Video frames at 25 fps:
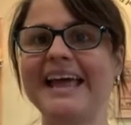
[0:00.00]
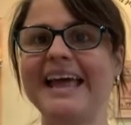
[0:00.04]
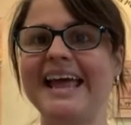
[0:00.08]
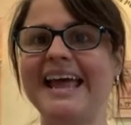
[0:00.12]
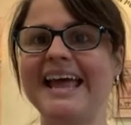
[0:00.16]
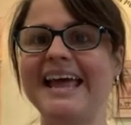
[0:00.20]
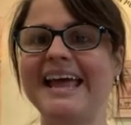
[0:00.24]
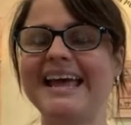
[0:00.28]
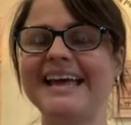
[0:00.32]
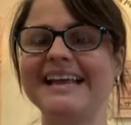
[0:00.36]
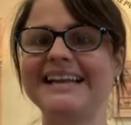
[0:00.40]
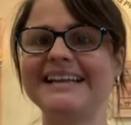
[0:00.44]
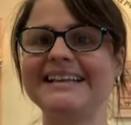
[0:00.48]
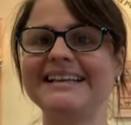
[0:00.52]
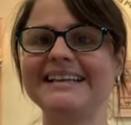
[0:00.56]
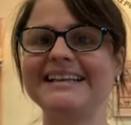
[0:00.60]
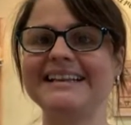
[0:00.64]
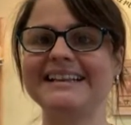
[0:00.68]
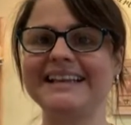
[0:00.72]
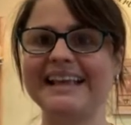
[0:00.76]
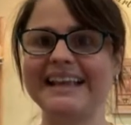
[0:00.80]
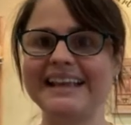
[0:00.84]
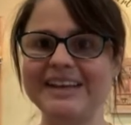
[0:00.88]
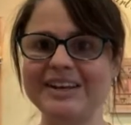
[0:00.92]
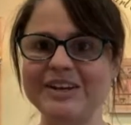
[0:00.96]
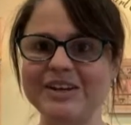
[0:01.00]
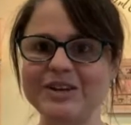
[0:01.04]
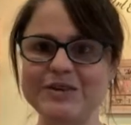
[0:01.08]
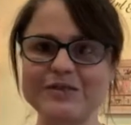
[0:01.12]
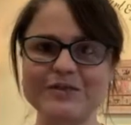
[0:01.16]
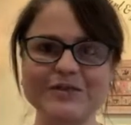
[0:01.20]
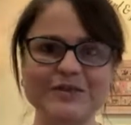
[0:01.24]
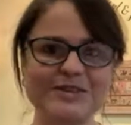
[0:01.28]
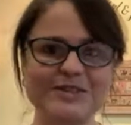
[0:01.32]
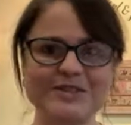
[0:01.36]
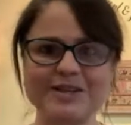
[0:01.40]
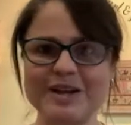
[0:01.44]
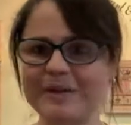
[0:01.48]
And thank you
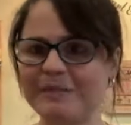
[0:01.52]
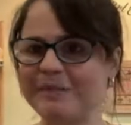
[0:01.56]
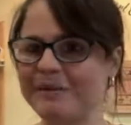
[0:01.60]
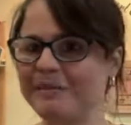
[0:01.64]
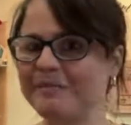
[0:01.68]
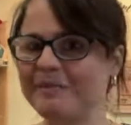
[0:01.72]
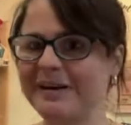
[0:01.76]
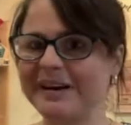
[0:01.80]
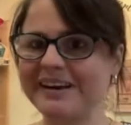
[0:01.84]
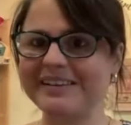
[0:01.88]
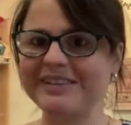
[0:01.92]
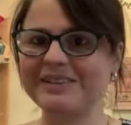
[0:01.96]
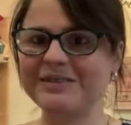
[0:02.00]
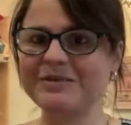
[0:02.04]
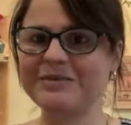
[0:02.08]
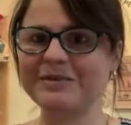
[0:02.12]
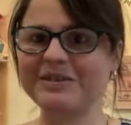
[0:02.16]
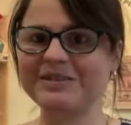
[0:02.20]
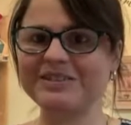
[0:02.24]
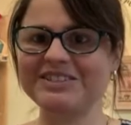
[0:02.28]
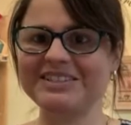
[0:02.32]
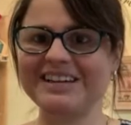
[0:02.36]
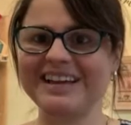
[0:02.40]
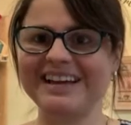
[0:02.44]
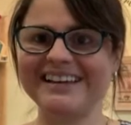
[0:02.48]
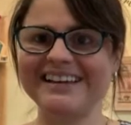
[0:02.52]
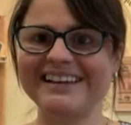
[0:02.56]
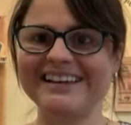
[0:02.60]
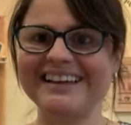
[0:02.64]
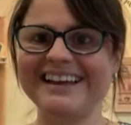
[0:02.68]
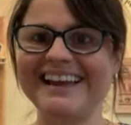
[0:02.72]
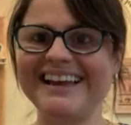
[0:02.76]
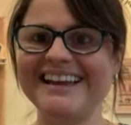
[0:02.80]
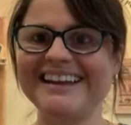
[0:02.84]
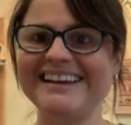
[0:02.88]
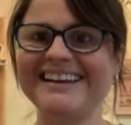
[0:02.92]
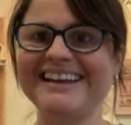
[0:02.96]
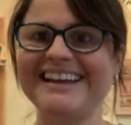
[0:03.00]
for stopping by at the Quilt Shack
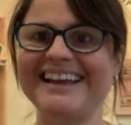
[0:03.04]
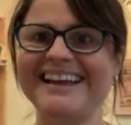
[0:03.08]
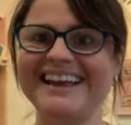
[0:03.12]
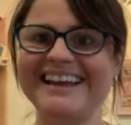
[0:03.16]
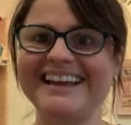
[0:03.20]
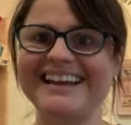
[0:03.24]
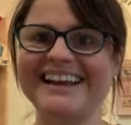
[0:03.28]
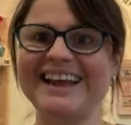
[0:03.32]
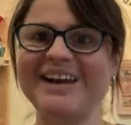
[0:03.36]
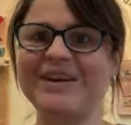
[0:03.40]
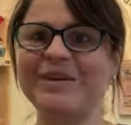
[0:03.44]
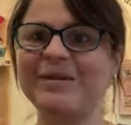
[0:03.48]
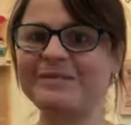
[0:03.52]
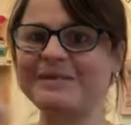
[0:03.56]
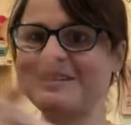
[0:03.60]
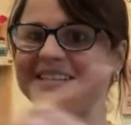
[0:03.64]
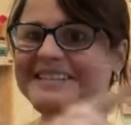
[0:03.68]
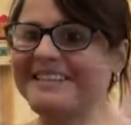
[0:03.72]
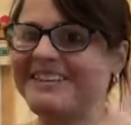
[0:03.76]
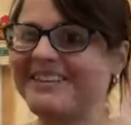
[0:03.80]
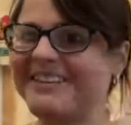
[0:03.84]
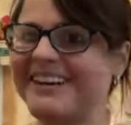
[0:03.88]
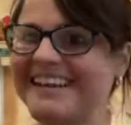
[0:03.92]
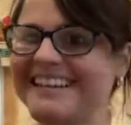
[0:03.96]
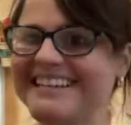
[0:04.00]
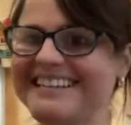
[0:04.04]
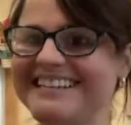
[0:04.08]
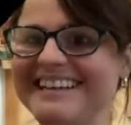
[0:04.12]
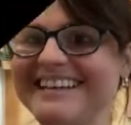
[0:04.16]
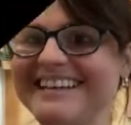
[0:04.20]
again. And I hope to see you next